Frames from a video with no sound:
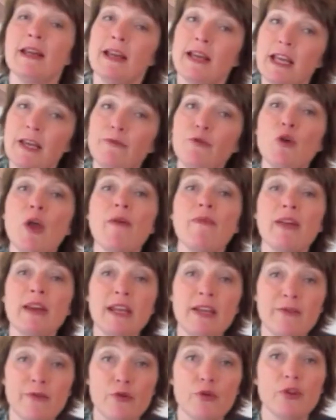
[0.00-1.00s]
If you have
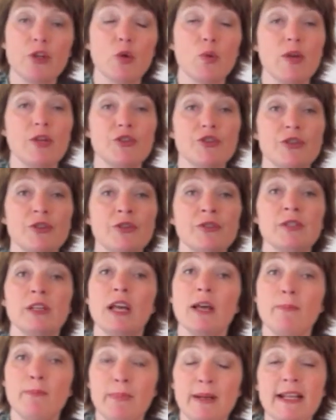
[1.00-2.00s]
any further questions,
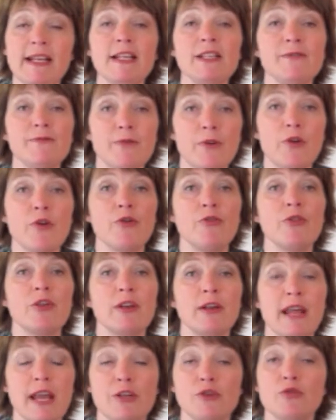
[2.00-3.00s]
please phone the
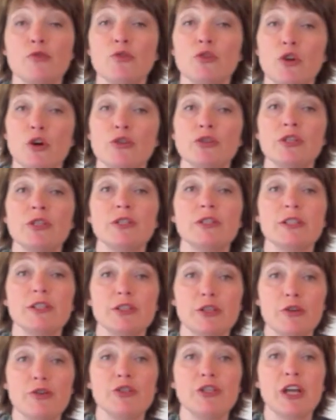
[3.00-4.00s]
National Continence
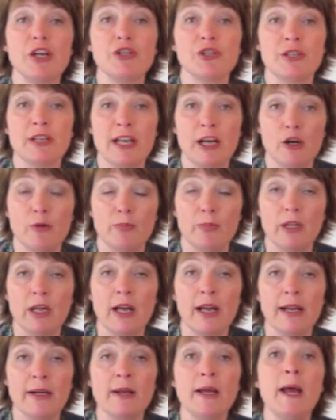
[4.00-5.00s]
Association
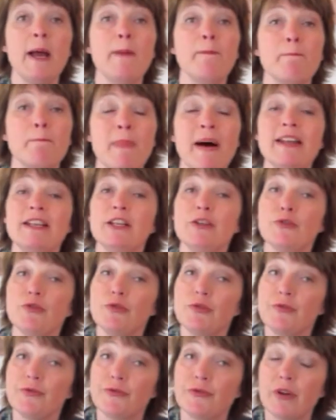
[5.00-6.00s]
helpline Monday
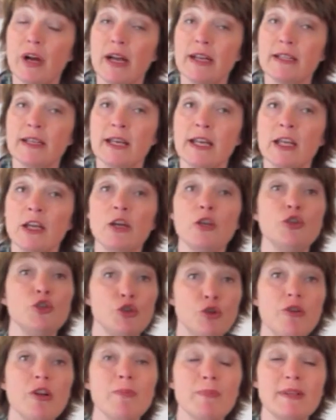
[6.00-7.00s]
through to Friday
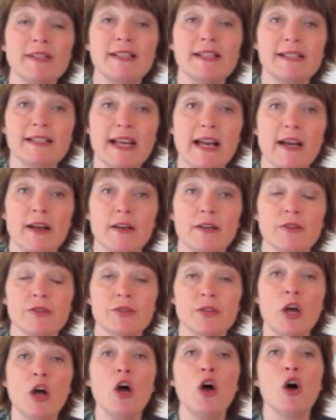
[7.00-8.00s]
during business
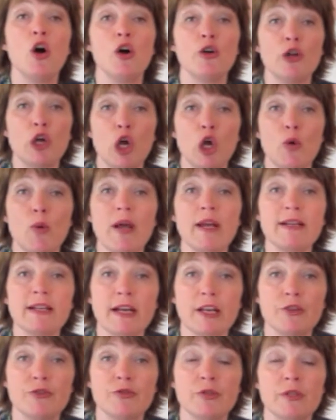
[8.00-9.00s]
hours on
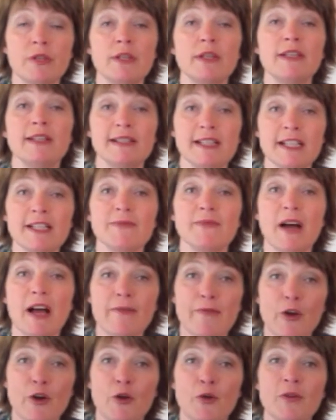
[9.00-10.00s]
0800
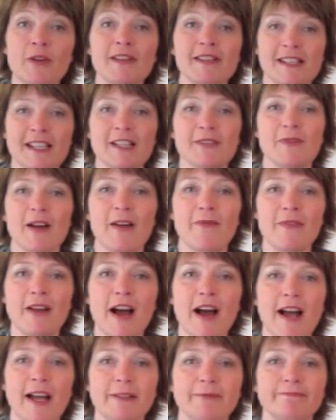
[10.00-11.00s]
650
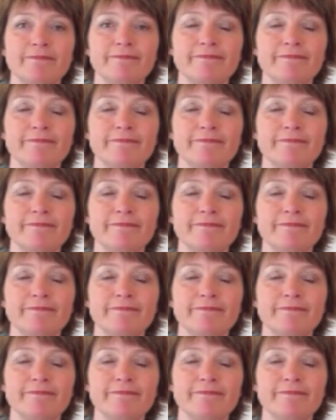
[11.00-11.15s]
659.